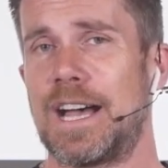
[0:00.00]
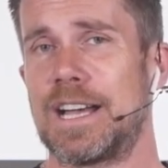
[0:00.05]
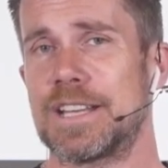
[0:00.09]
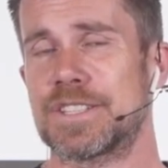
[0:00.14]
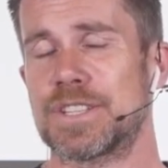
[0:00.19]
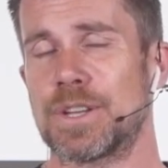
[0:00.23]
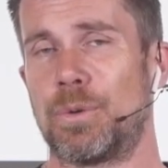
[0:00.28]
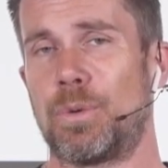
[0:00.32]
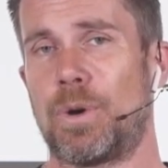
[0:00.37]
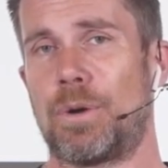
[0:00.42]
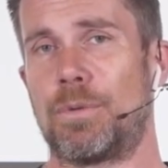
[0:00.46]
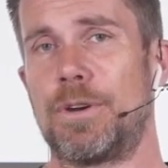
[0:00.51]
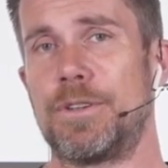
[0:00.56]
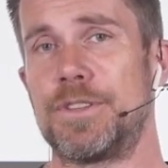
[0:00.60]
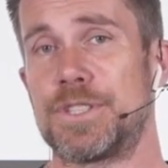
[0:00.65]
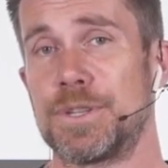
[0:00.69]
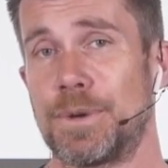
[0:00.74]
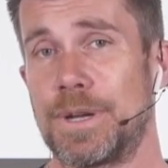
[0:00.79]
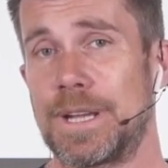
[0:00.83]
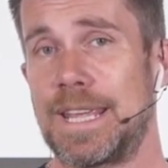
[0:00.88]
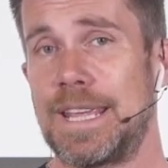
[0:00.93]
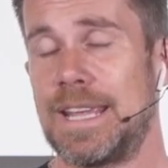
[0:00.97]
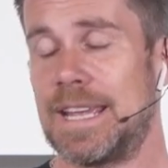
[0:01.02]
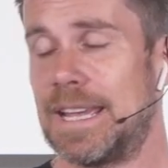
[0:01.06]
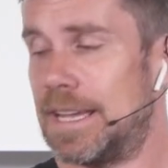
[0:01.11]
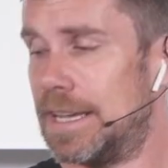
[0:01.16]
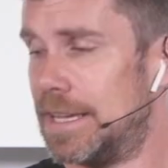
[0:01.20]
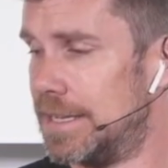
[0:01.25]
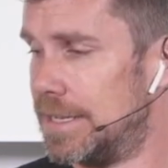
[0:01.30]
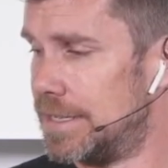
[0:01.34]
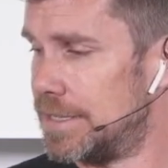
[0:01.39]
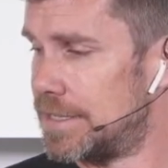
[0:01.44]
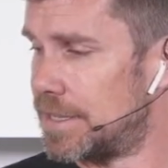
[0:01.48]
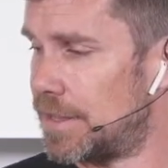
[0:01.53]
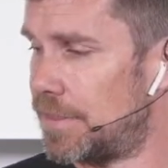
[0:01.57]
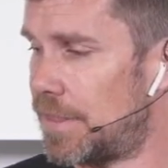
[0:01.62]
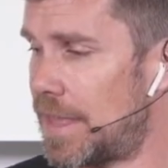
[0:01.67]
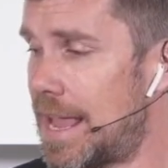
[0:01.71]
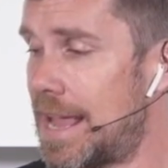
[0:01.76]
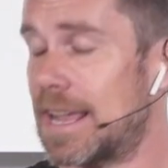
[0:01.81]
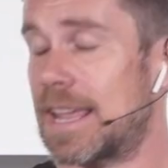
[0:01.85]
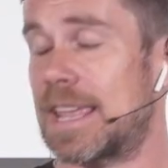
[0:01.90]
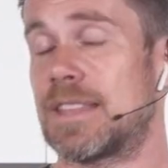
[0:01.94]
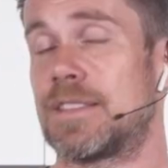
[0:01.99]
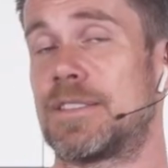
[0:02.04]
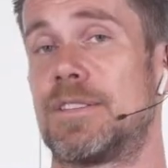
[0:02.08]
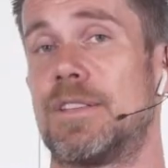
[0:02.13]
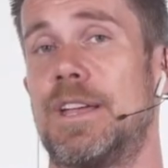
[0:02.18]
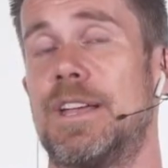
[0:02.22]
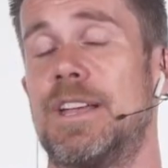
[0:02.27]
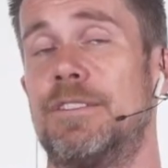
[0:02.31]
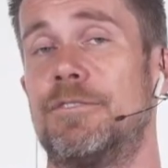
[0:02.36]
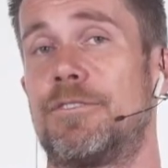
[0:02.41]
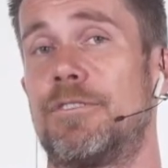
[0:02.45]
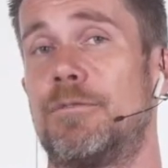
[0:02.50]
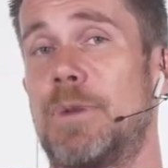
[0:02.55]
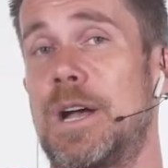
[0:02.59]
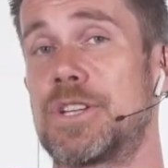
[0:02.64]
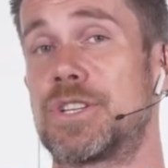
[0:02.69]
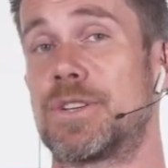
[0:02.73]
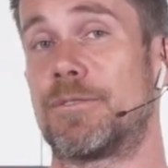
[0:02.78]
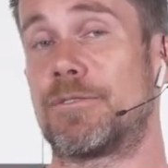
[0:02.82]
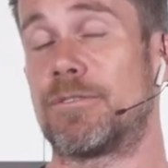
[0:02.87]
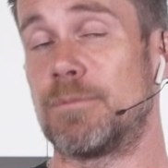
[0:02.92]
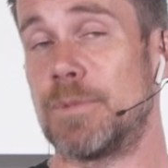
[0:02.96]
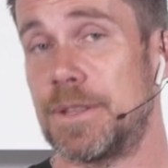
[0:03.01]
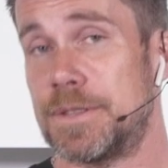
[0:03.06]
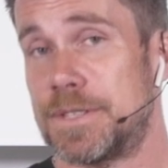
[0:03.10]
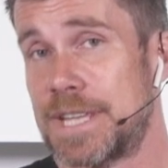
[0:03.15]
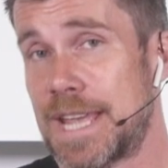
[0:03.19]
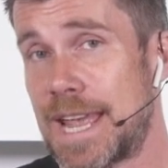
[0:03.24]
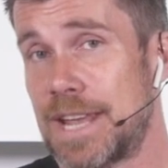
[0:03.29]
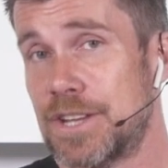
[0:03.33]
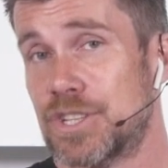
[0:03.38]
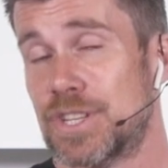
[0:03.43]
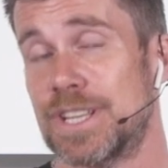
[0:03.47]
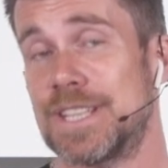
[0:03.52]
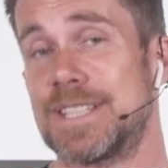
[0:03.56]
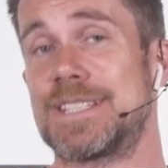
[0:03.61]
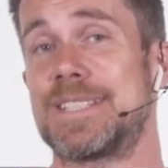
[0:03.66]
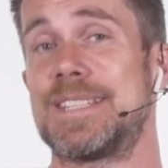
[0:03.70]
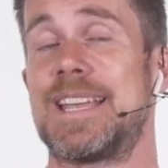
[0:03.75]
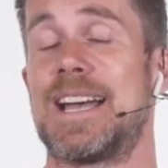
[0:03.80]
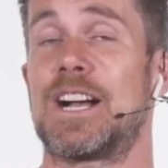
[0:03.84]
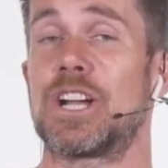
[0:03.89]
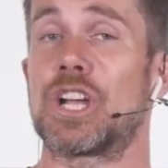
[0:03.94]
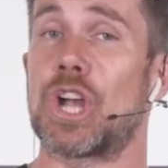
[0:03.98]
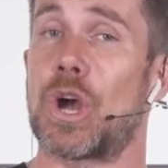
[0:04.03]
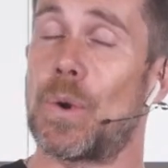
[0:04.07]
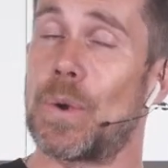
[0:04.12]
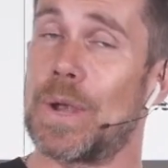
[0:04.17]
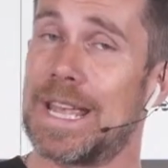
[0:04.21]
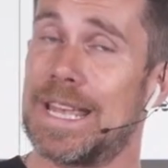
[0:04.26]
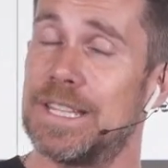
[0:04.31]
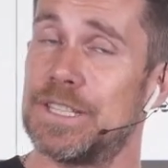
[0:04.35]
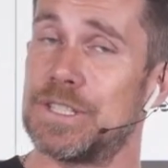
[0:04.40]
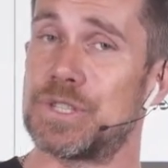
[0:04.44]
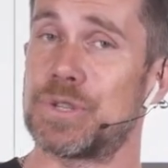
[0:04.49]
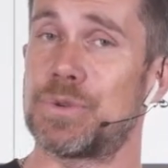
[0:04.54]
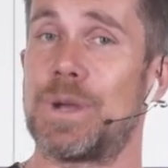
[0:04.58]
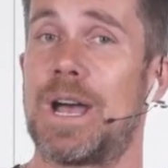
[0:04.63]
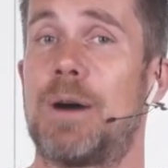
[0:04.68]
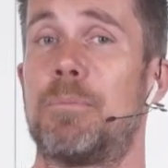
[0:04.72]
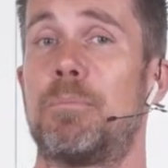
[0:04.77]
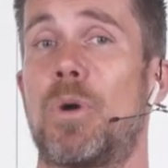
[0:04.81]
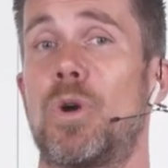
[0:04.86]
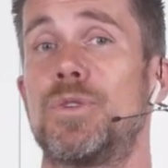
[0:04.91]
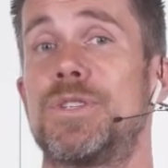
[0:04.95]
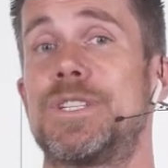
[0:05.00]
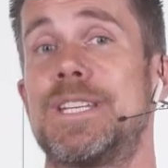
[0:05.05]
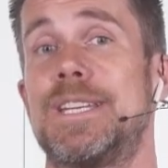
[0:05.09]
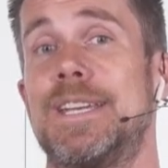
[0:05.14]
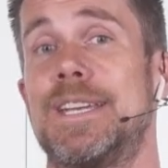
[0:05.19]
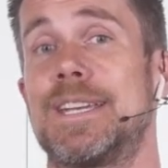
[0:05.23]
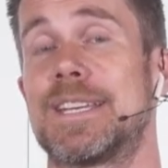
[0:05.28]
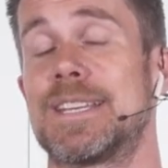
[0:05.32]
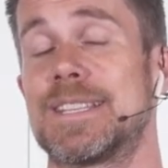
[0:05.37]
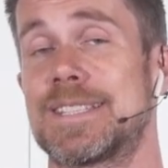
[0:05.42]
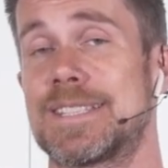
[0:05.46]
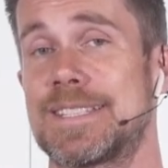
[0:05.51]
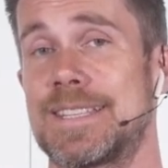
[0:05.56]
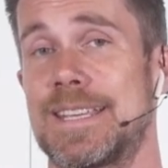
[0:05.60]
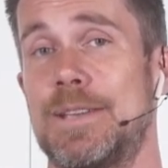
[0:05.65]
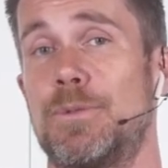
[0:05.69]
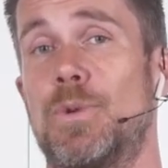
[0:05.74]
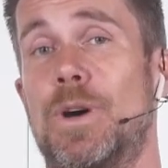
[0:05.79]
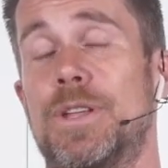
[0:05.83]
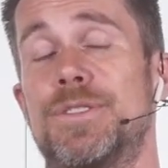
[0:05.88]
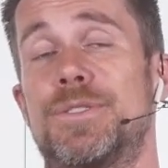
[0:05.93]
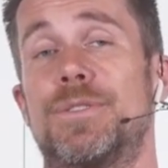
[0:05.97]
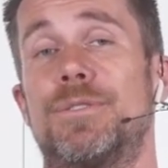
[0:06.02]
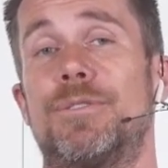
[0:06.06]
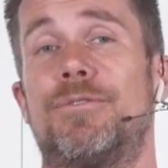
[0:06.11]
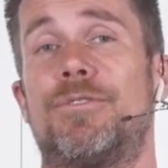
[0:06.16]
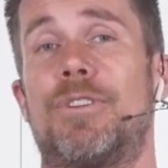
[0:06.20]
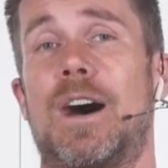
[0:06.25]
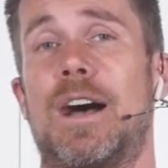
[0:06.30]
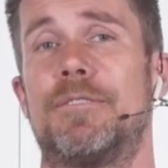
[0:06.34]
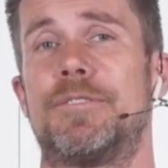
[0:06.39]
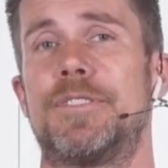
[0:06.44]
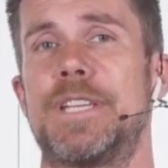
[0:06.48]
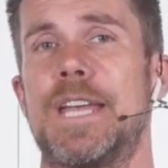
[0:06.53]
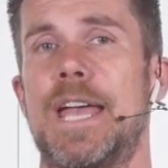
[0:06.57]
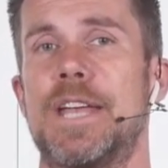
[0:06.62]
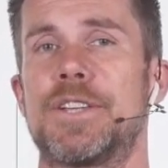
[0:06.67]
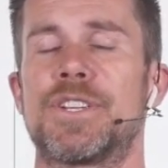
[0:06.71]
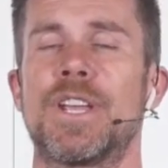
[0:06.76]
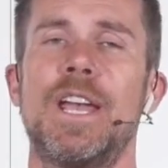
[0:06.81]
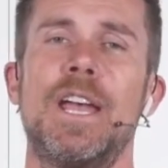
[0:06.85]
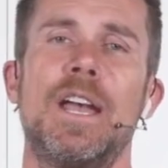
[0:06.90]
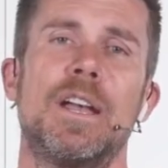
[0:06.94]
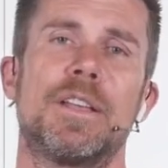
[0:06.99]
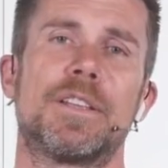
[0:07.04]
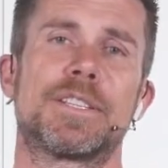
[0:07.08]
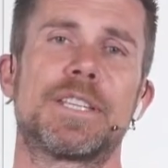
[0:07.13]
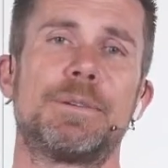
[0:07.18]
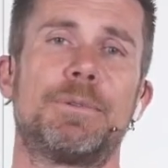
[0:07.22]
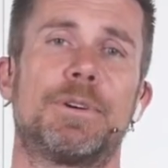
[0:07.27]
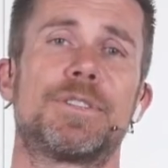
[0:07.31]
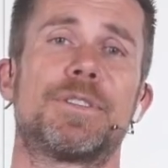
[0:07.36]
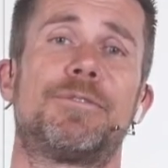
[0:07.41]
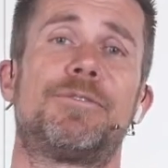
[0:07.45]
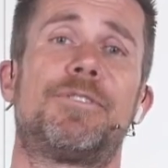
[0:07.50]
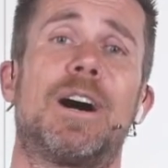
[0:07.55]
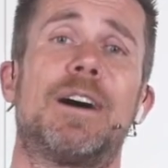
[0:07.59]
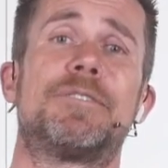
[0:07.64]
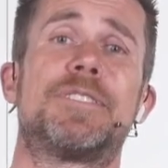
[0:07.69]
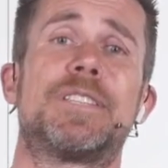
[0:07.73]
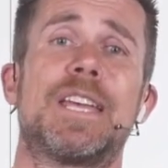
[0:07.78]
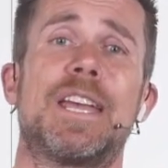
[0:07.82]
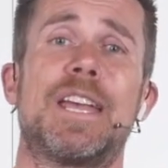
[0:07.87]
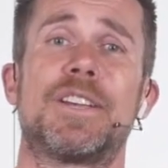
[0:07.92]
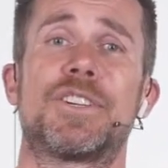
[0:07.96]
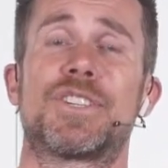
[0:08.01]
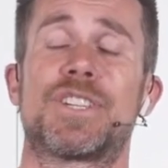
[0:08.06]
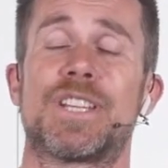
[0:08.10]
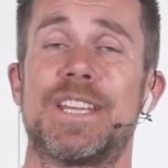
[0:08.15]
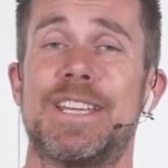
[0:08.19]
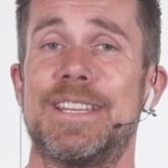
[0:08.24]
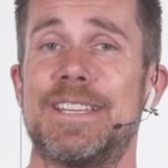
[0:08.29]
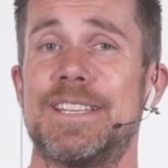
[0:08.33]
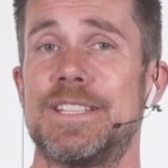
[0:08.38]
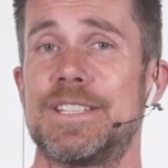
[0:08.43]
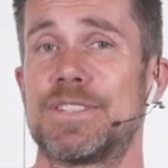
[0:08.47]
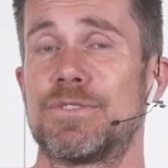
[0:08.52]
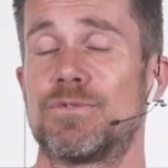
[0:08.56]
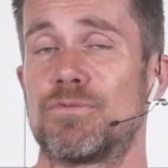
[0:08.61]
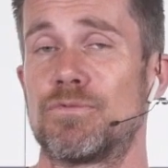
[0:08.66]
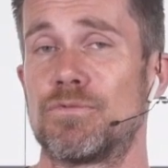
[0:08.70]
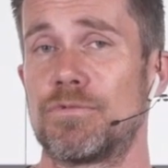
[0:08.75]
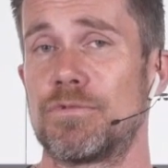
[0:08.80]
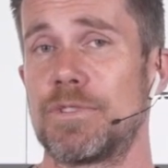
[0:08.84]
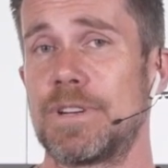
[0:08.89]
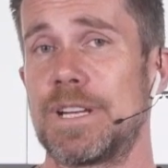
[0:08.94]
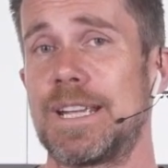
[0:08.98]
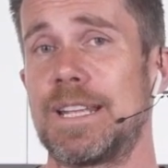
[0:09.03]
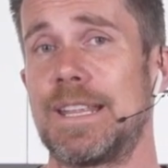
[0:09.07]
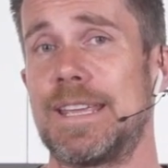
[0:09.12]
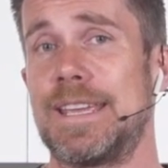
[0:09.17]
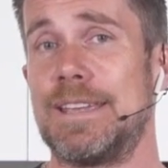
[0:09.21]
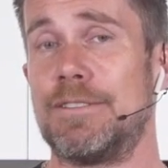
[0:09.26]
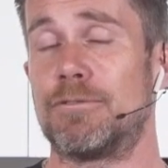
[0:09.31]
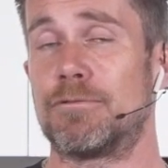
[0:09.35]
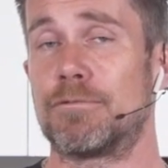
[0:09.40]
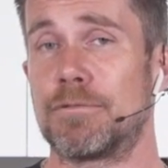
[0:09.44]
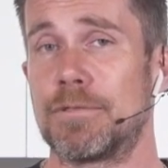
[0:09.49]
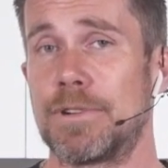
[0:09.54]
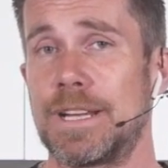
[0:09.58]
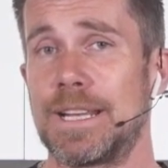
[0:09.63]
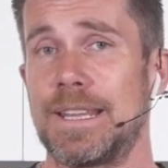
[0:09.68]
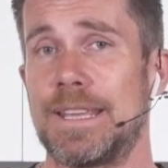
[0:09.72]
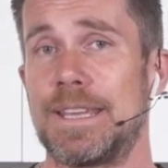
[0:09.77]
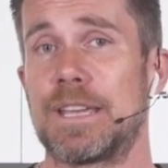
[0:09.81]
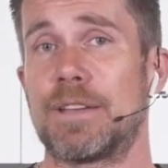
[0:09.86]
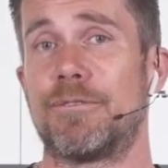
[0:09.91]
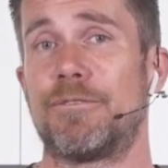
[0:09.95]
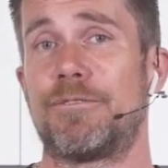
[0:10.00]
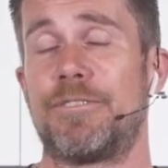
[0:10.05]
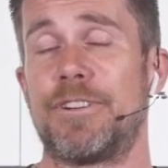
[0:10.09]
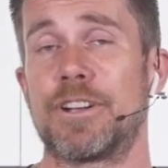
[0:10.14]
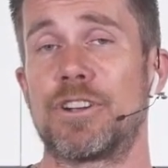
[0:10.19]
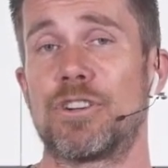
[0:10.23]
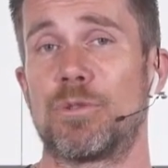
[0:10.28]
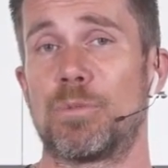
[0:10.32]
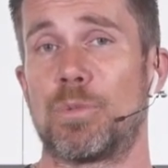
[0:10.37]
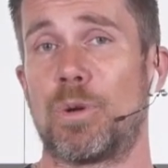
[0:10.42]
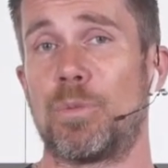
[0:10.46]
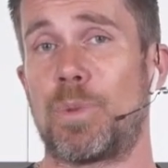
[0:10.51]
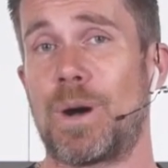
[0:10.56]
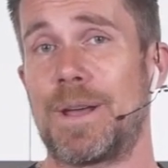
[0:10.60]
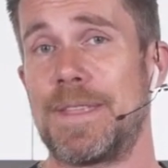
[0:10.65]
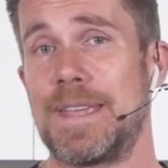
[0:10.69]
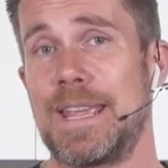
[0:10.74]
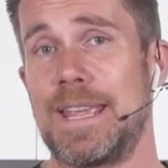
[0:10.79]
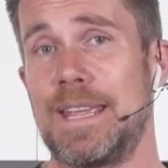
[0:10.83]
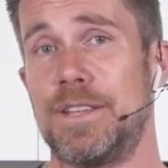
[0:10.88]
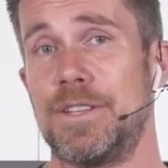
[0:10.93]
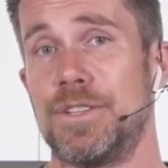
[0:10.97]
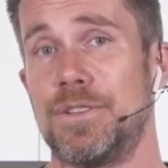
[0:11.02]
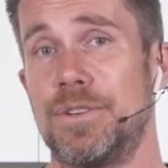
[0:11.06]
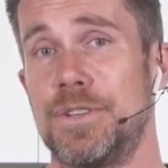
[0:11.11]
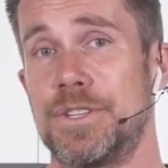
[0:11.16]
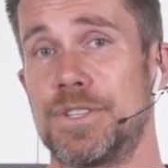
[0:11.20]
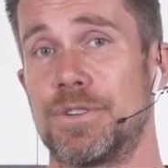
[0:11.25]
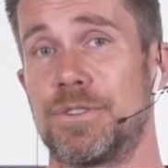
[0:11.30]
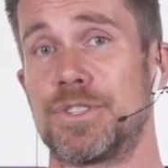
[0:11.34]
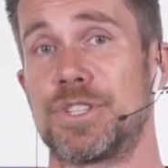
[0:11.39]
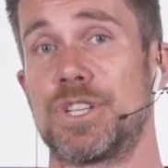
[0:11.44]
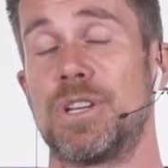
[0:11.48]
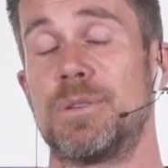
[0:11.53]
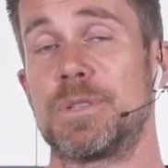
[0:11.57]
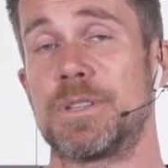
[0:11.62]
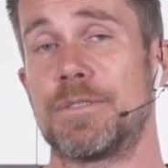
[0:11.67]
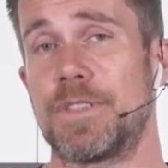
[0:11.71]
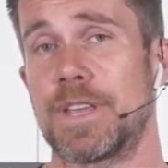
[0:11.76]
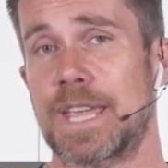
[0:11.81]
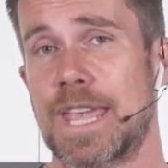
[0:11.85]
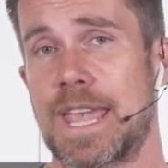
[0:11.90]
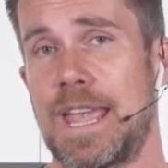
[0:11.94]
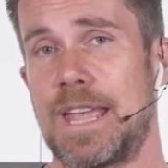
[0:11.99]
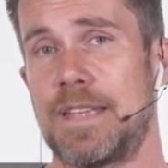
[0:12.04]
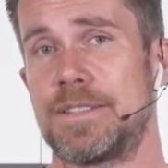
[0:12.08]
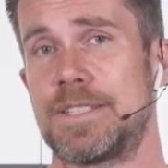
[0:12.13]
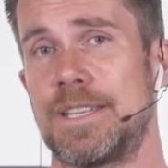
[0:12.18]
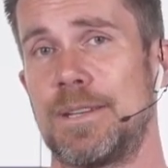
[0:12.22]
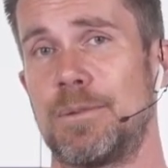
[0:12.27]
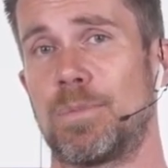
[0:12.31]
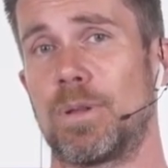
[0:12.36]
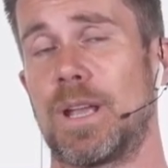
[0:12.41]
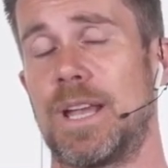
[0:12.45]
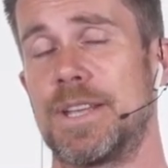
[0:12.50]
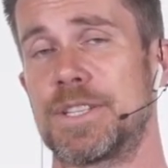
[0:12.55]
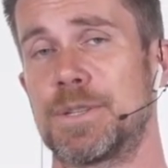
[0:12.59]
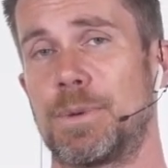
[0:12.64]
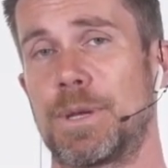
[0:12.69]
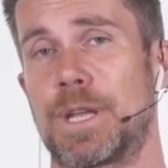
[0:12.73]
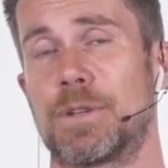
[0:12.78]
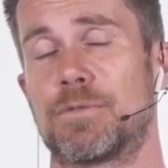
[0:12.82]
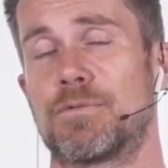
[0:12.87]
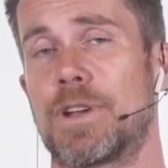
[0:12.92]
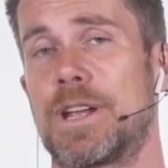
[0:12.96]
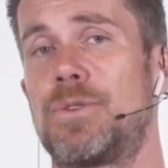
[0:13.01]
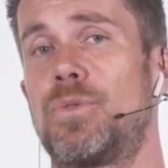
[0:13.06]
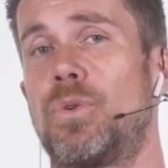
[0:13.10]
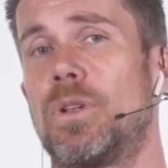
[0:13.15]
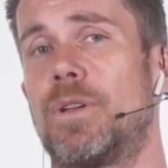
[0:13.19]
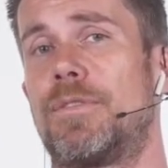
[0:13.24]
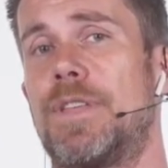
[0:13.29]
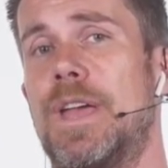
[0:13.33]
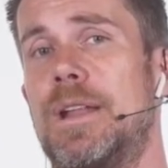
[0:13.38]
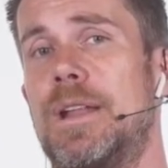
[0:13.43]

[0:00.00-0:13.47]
So what we're doing here is that information from the dash is now going into our Motec C125 dash. The C125 dash is really, really configurable by the end user in terms of the CAN template. So we can read all of